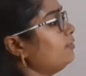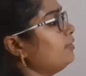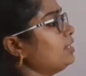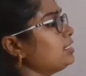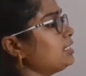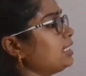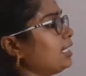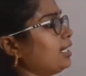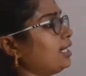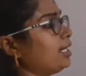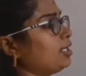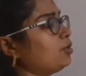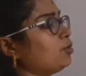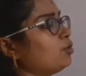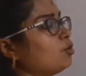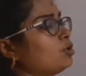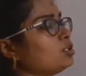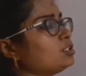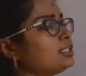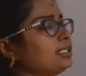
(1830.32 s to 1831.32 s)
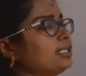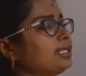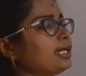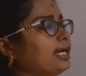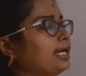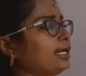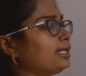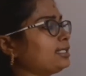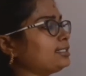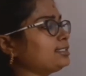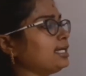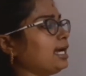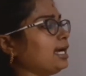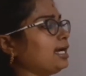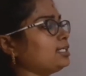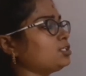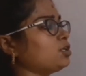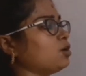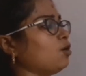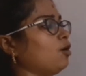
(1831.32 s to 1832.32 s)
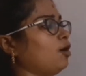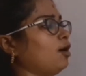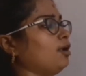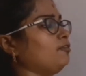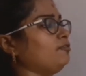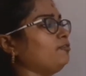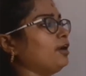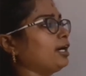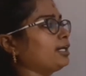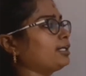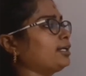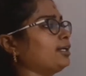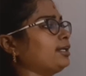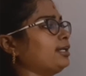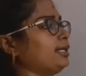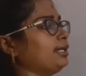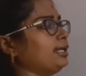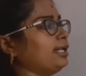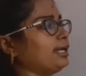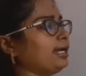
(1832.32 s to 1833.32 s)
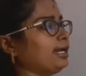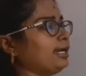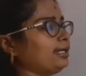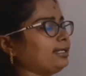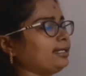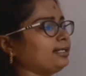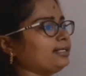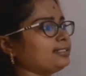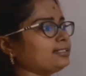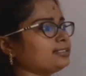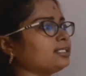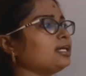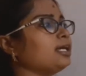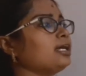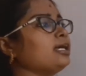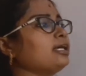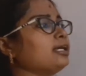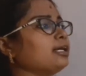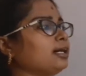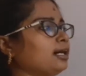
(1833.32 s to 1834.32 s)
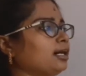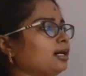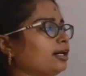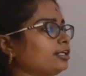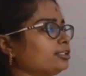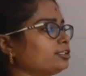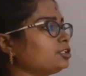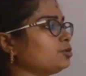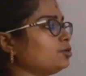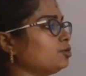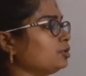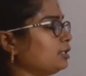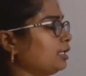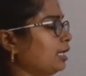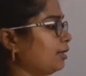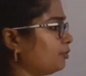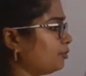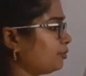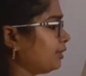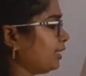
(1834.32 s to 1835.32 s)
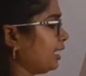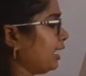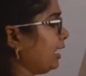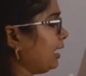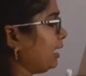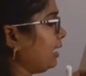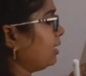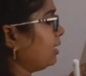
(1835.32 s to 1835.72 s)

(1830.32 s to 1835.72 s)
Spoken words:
we say those indicators as olfactory indicators. So now take